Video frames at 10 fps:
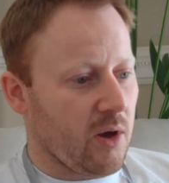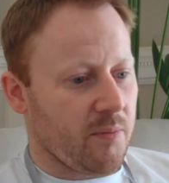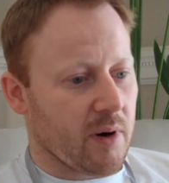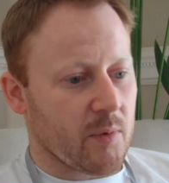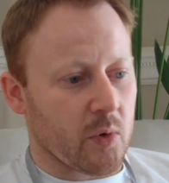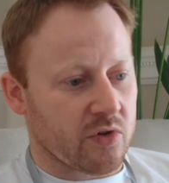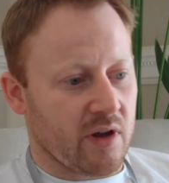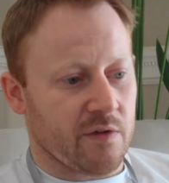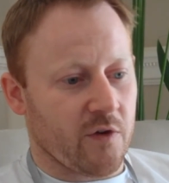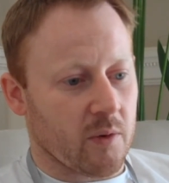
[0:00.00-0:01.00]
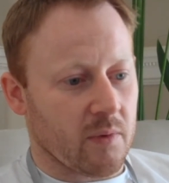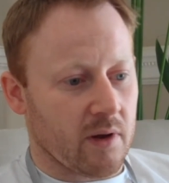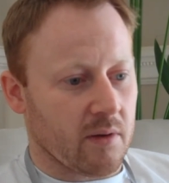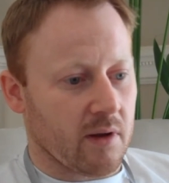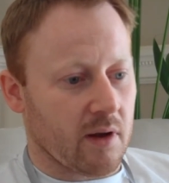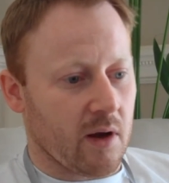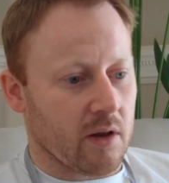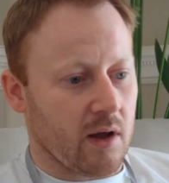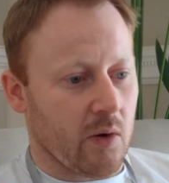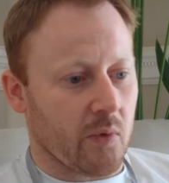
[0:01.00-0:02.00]
but I'm always there for them. I, I,
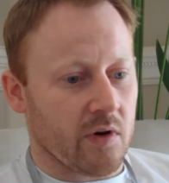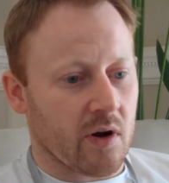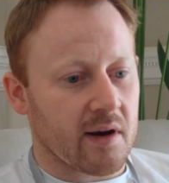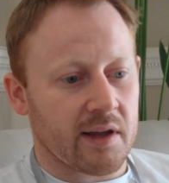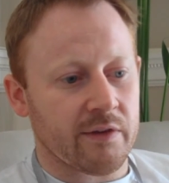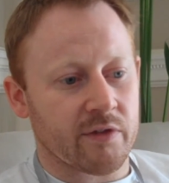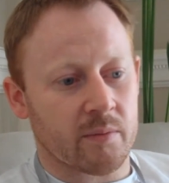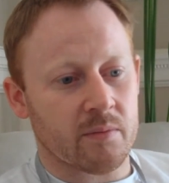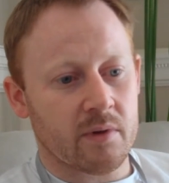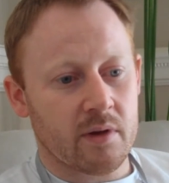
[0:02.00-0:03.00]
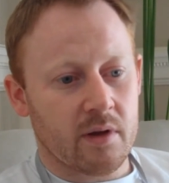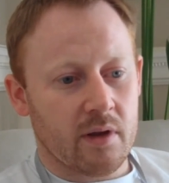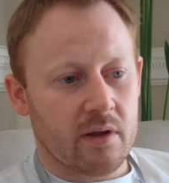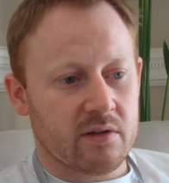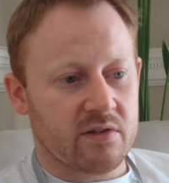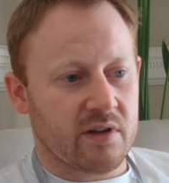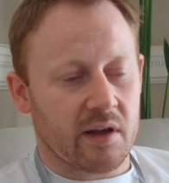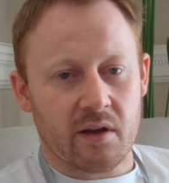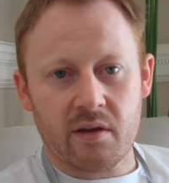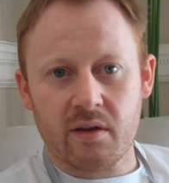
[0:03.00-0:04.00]
I would not leave them
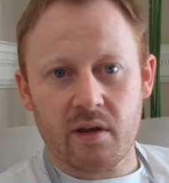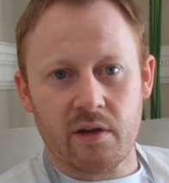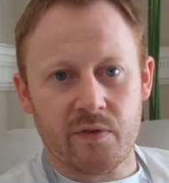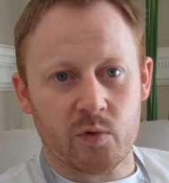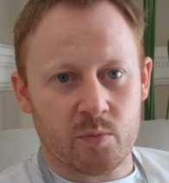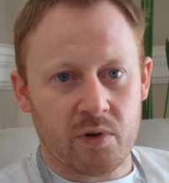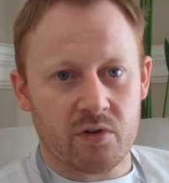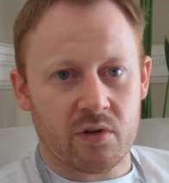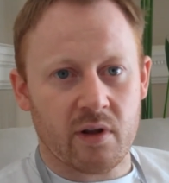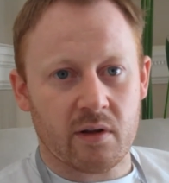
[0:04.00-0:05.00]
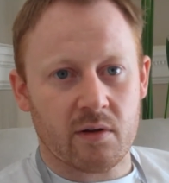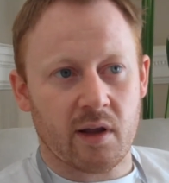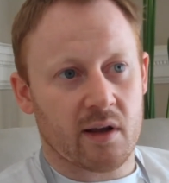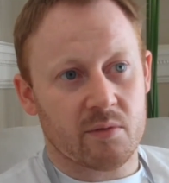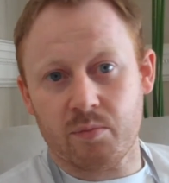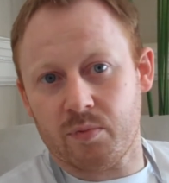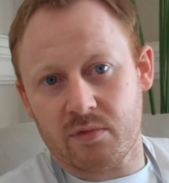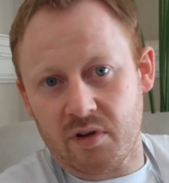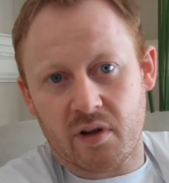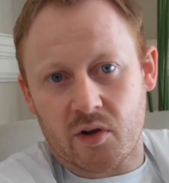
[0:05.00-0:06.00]
sink if it was busy. Like like uh,
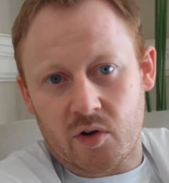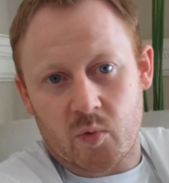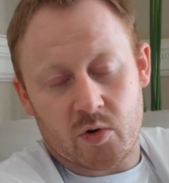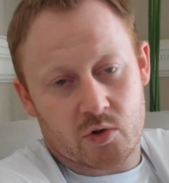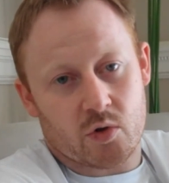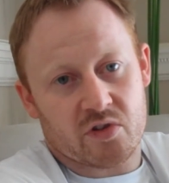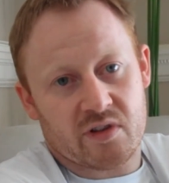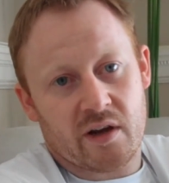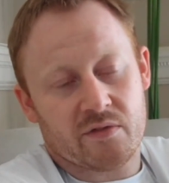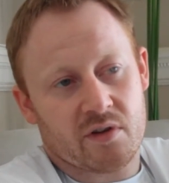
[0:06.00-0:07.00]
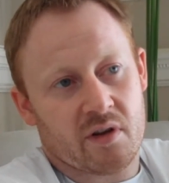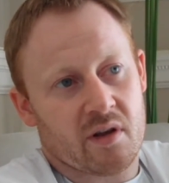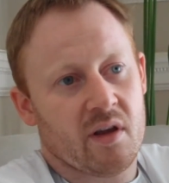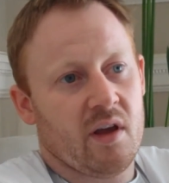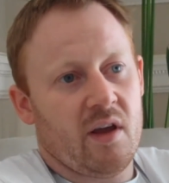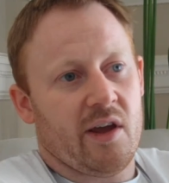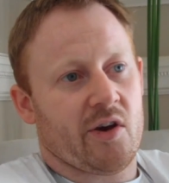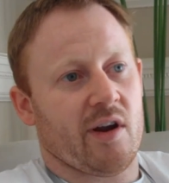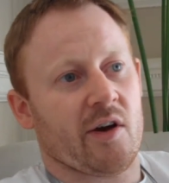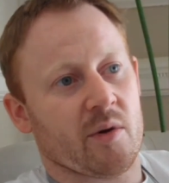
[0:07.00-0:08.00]
today, you know, we're short staffed today. It
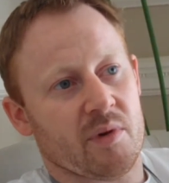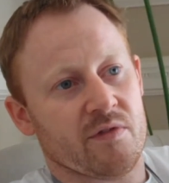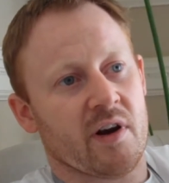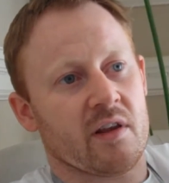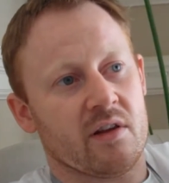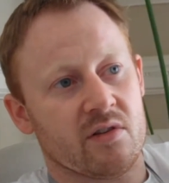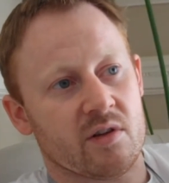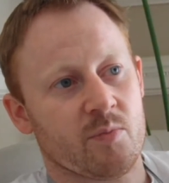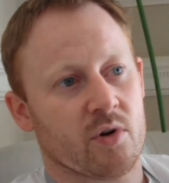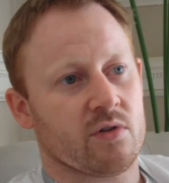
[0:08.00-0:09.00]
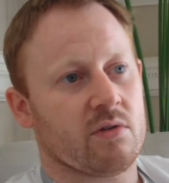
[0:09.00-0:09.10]
could I could have been very easy to put